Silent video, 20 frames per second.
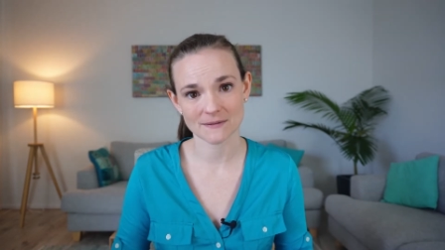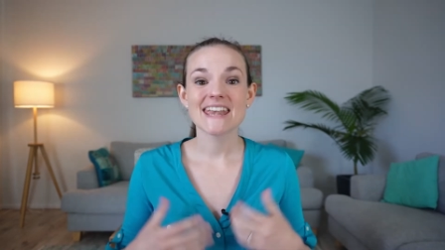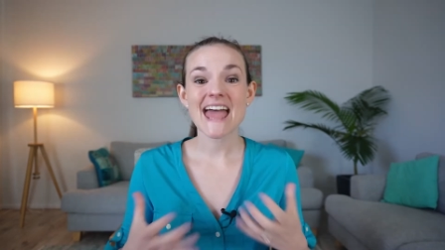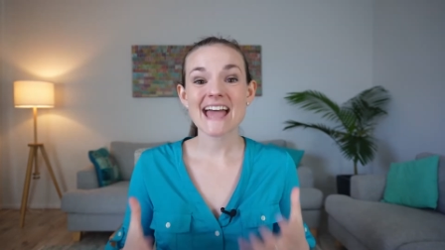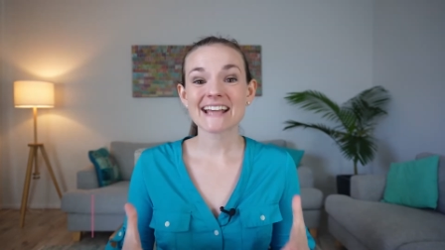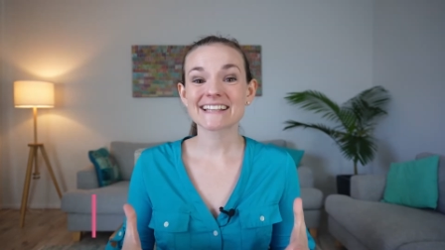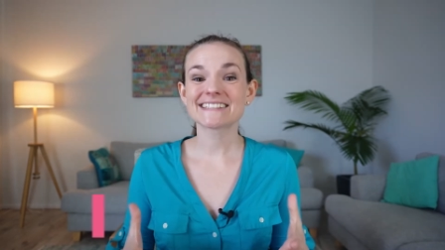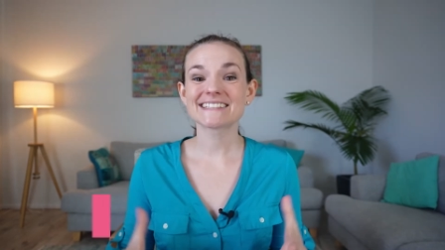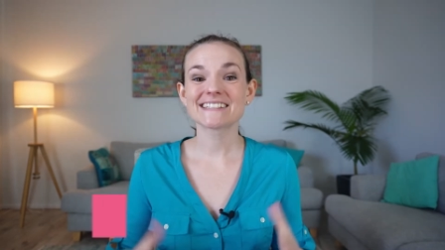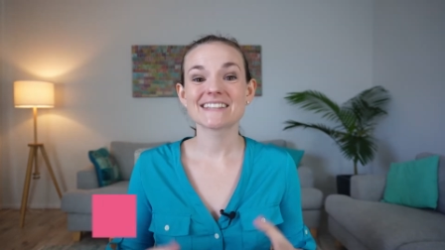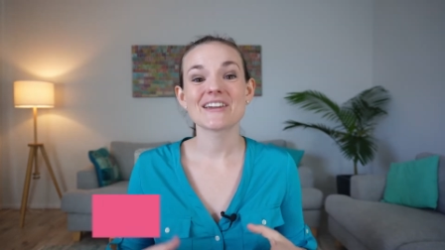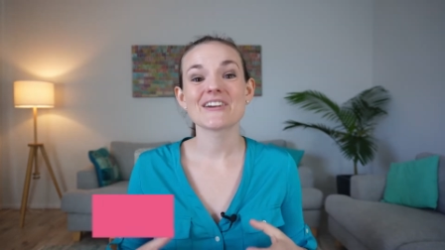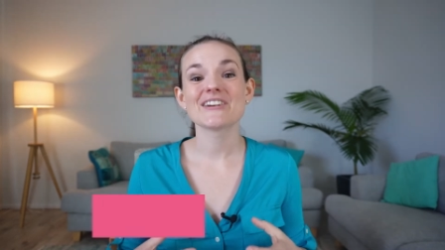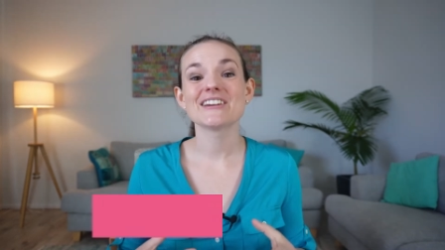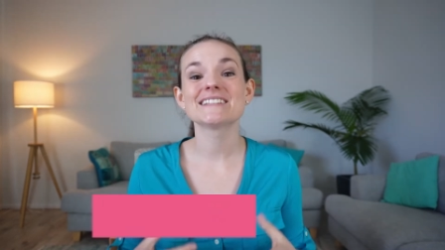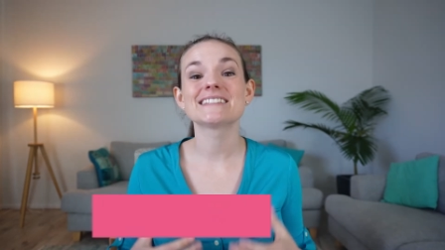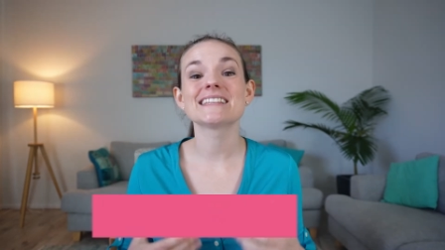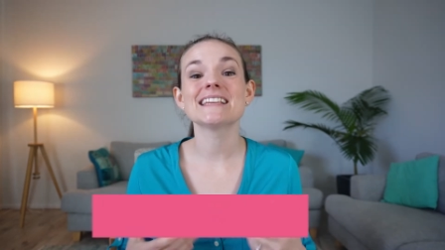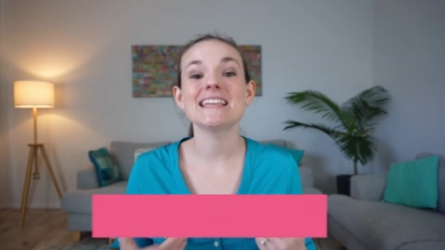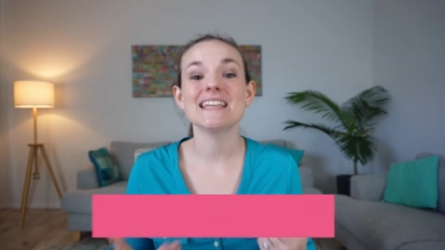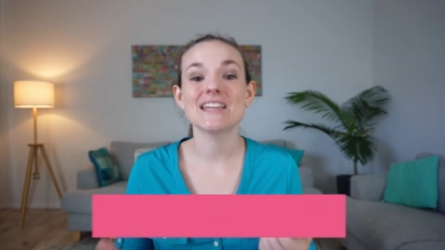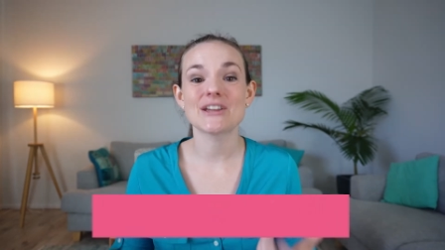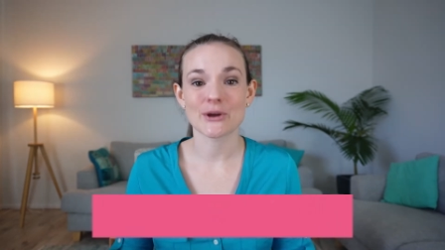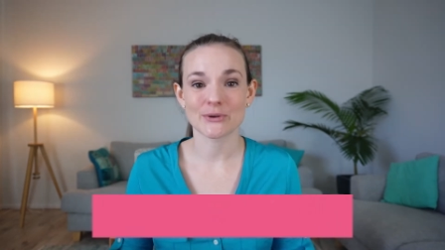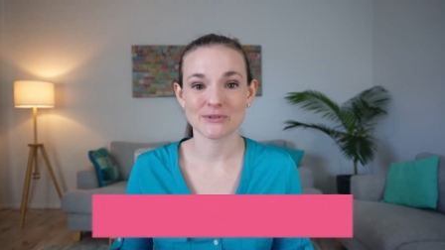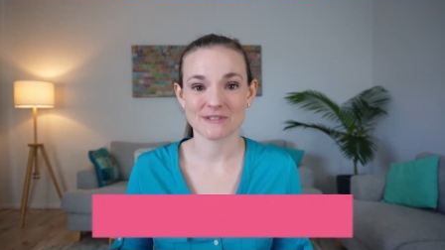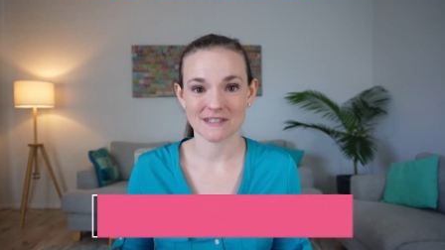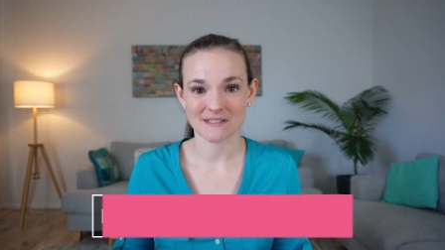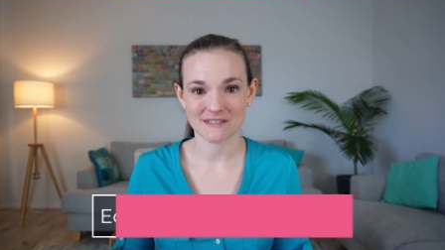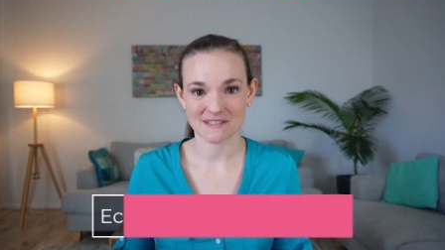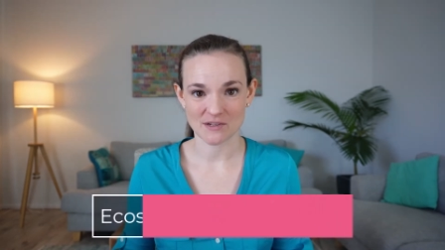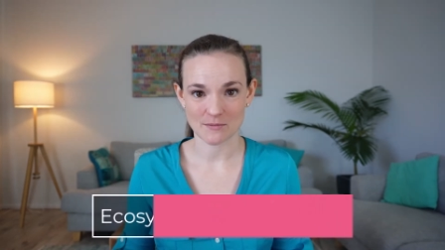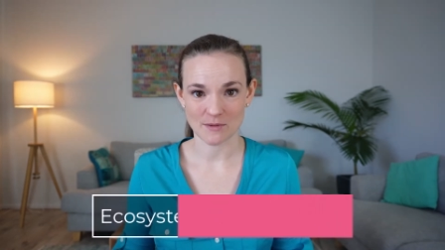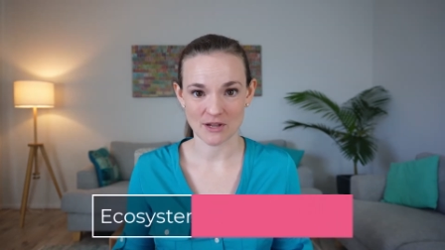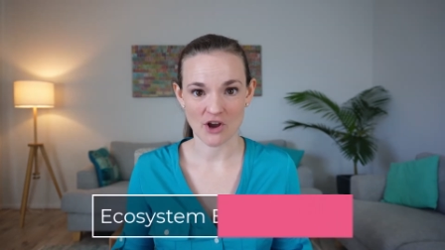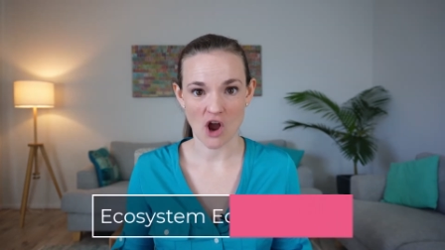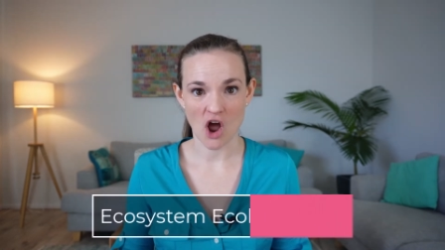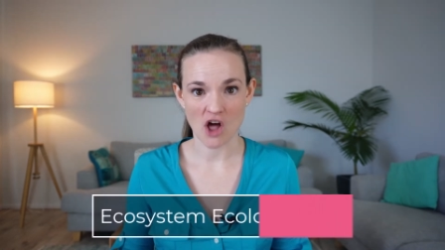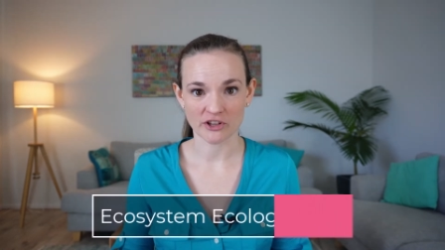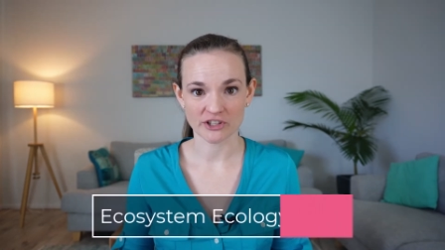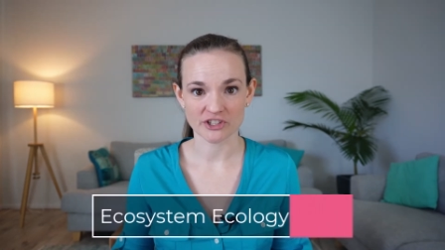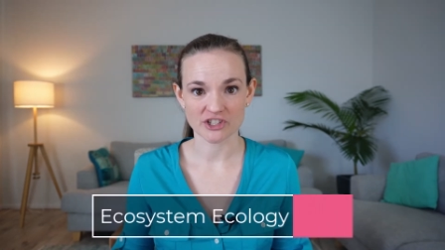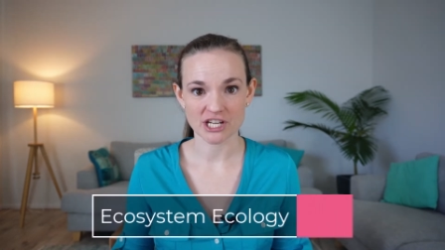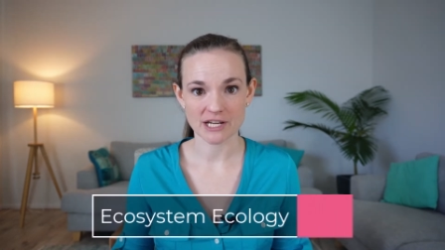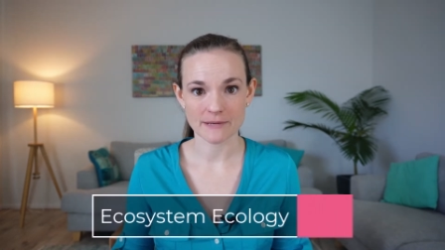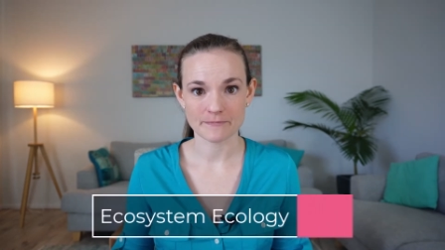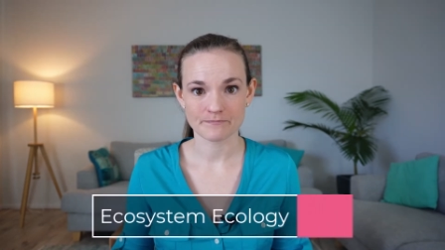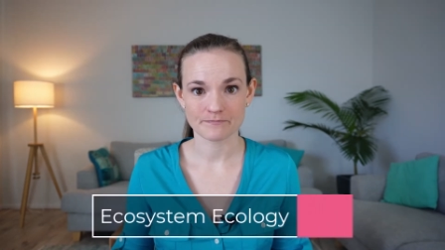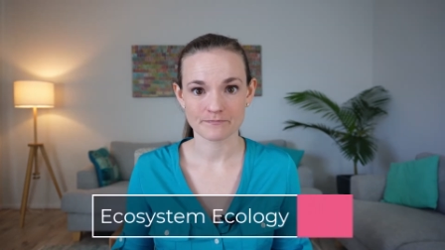Next, there is ecosystem ecology.